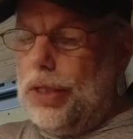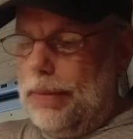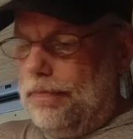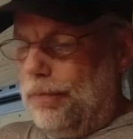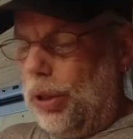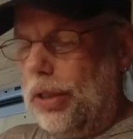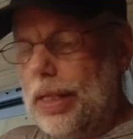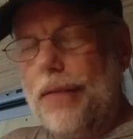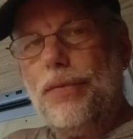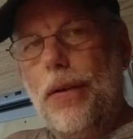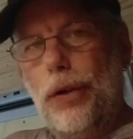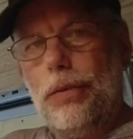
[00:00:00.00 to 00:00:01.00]
it because
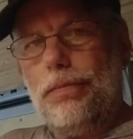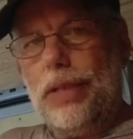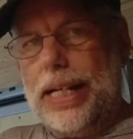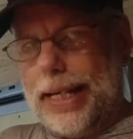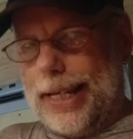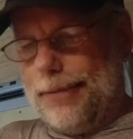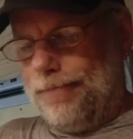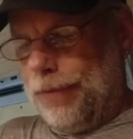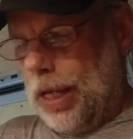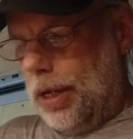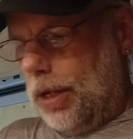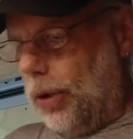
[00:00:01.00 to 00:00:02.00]
I've never needed it.
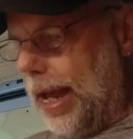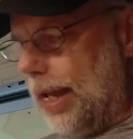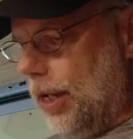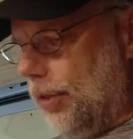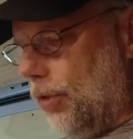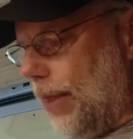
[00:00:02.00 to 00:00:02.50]
Okay, so